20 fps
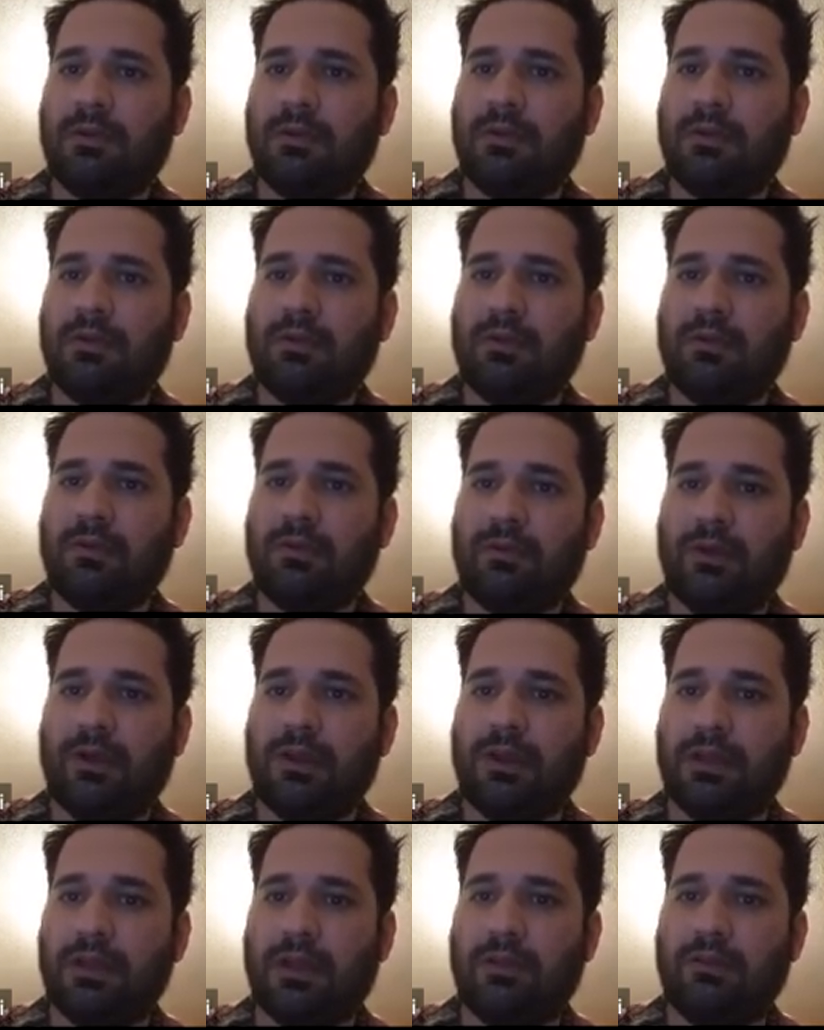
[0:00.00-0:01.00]
So
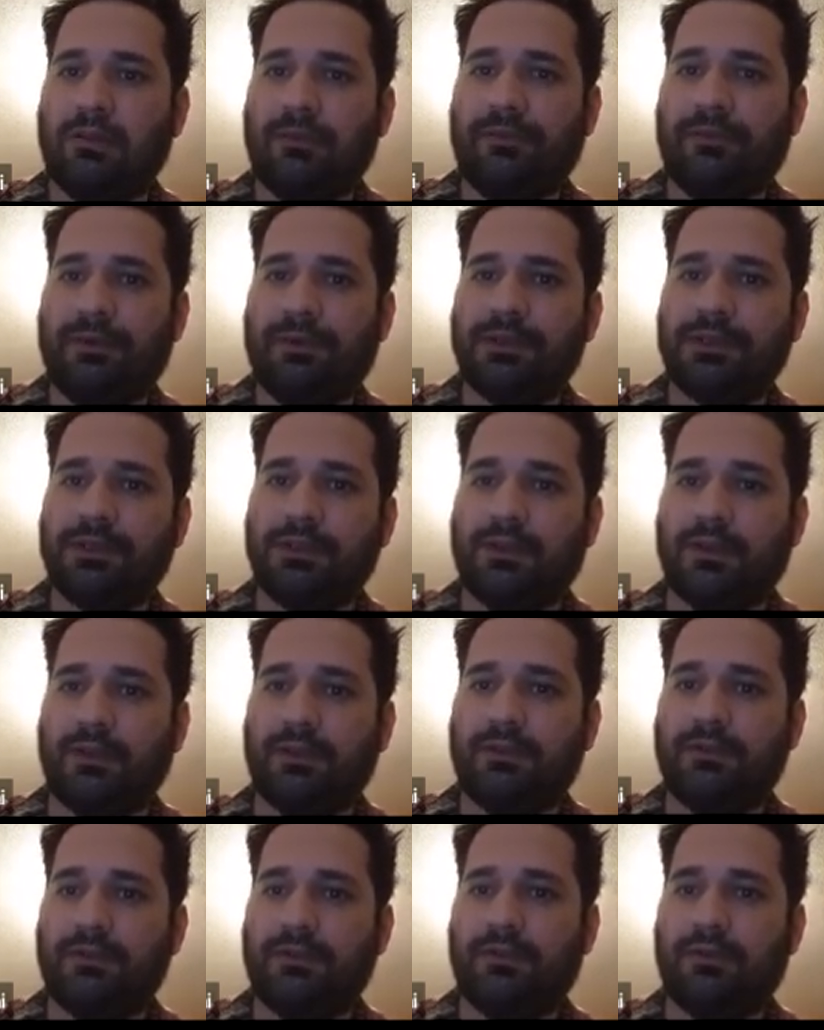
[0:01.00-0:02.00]
right now, the first thing I
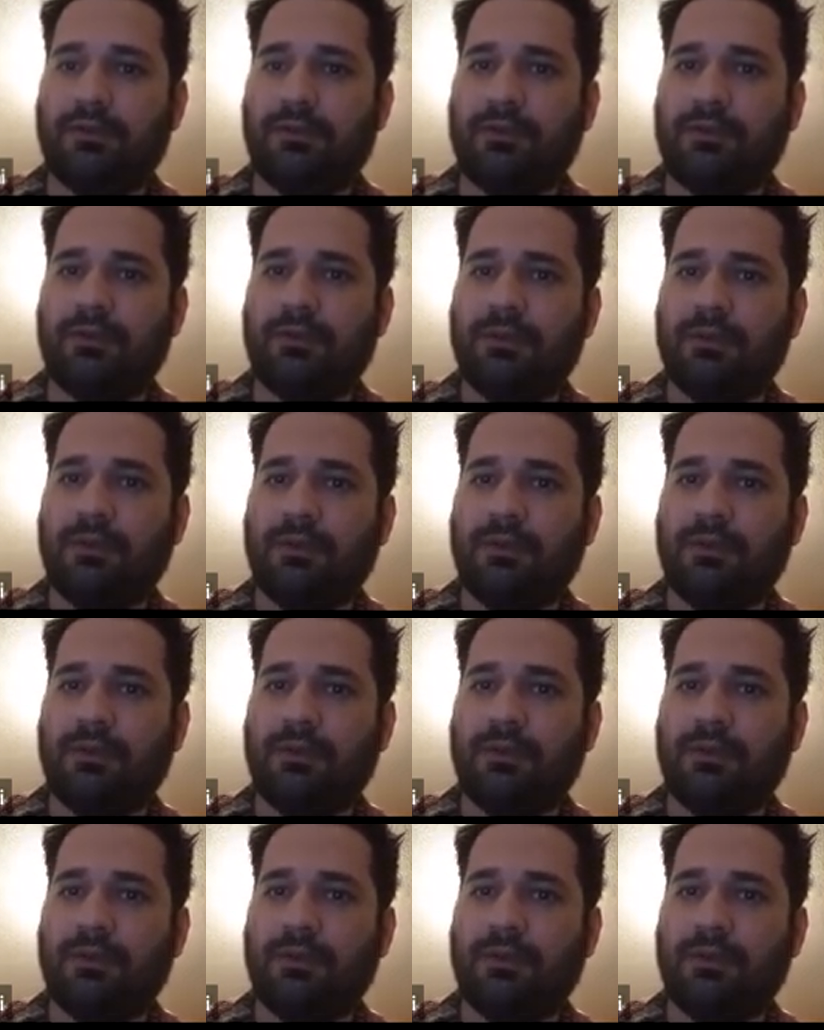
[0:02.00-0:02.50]
do,